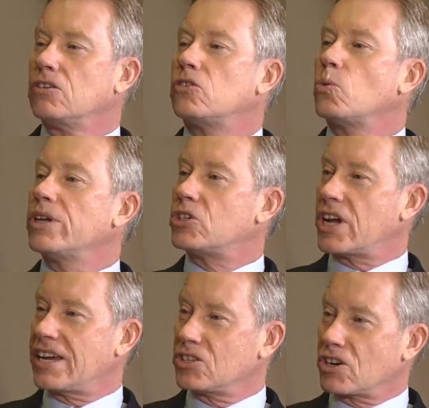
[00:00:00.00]
Do we
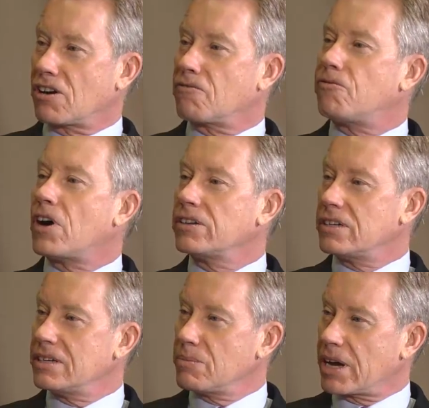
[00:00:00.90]
change our
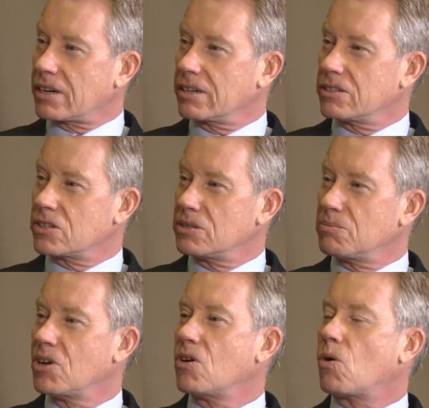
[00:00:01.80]
funding mechanism,